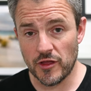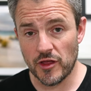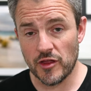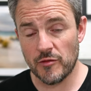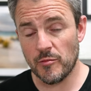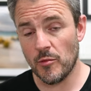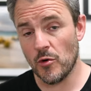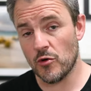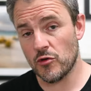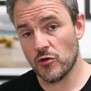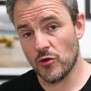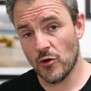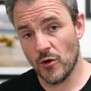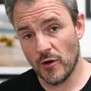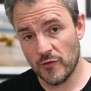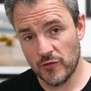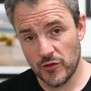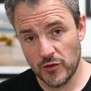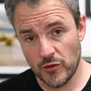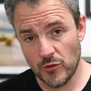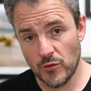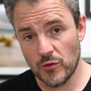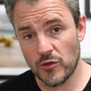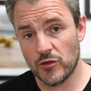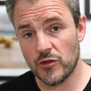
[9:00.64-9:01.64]
the exposure, all I have
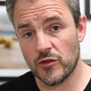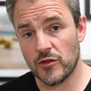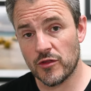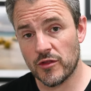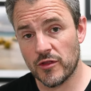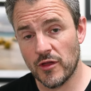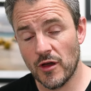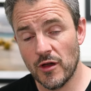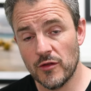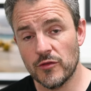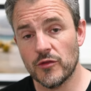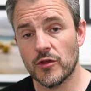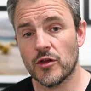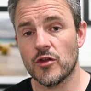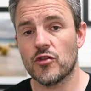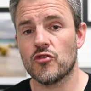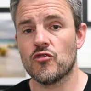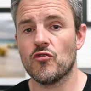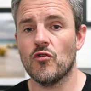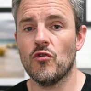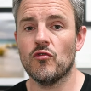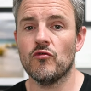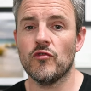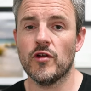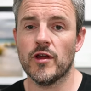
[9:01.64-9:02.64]
to do is turn the
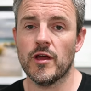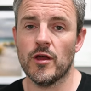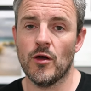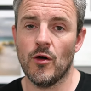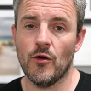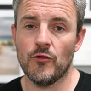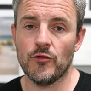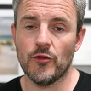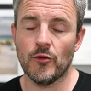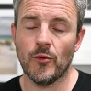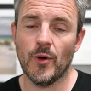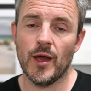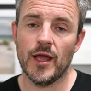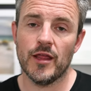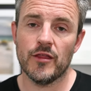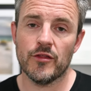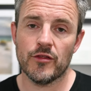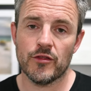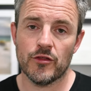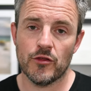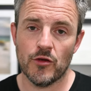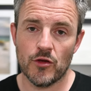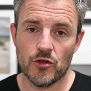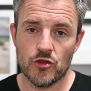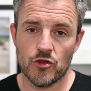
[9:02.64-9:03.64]
control ring on the
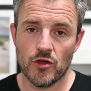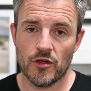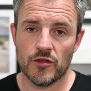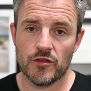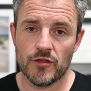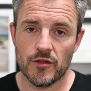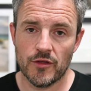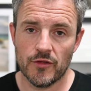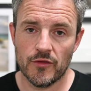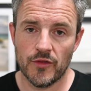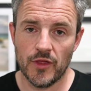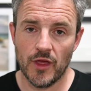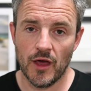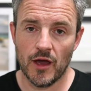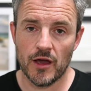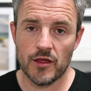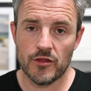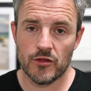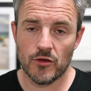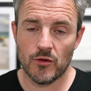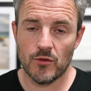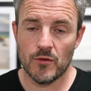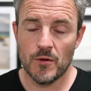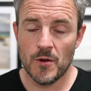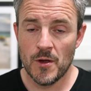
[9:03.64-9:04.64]
lens to adjust the
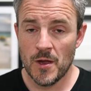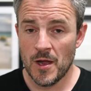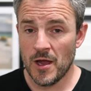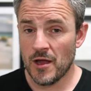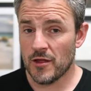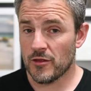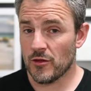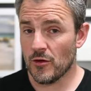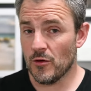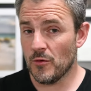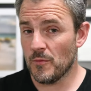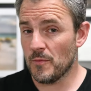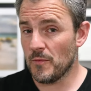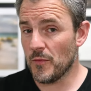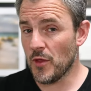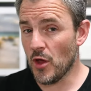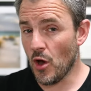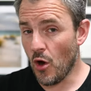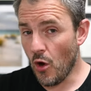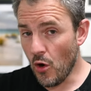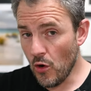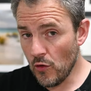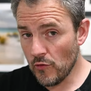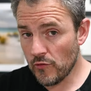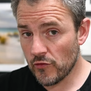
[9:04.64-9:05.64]
ISO. So the
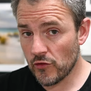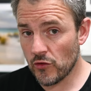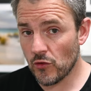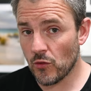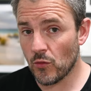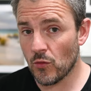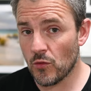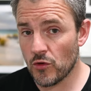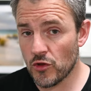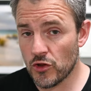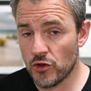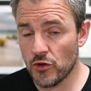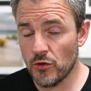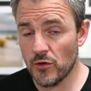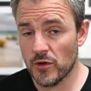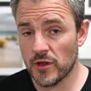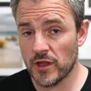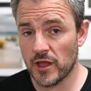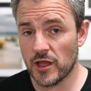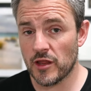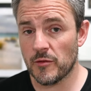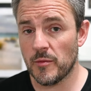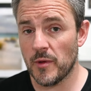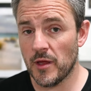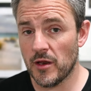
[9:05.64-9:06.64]
overall shooting
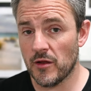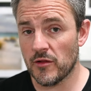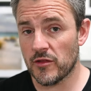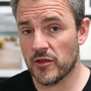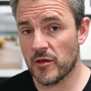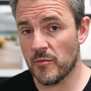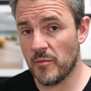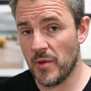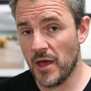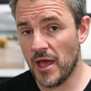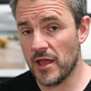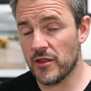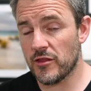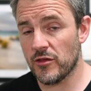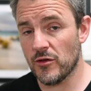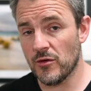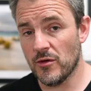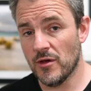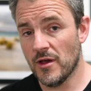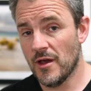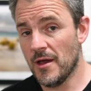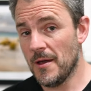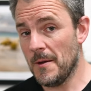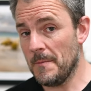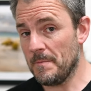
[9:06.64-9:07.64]
experience compared to
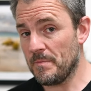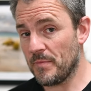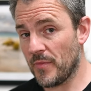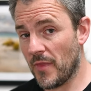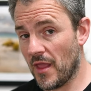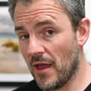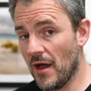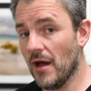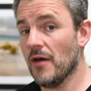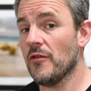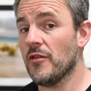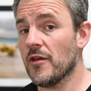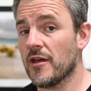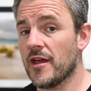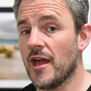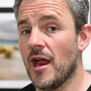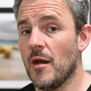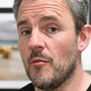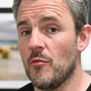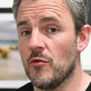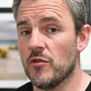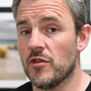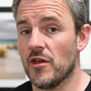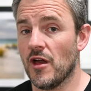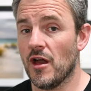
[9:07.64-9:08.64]
other
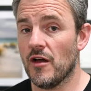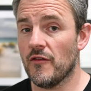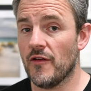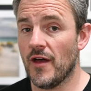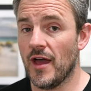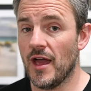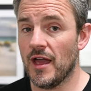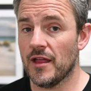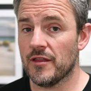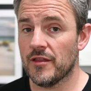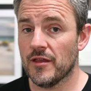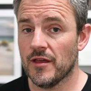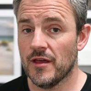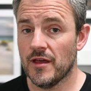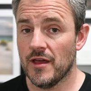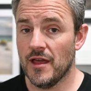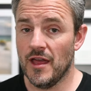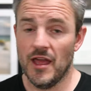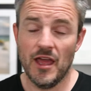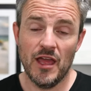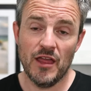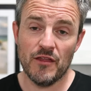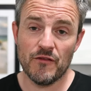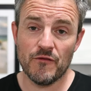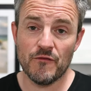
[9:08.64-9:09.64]
cameras that I've had
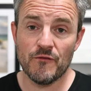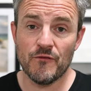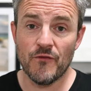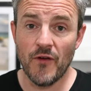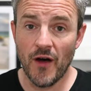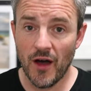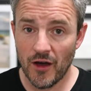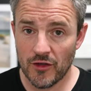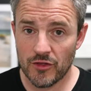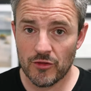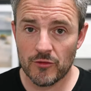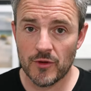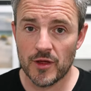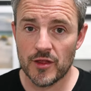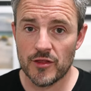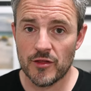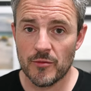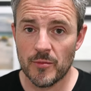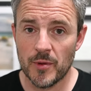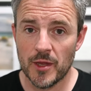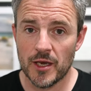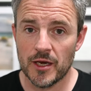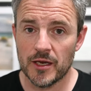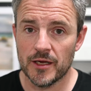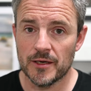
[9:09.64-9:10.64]
is vastly
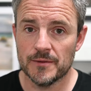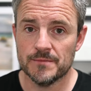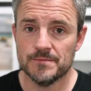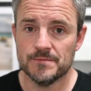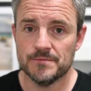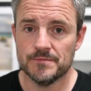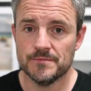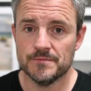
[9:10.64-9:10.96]
superior.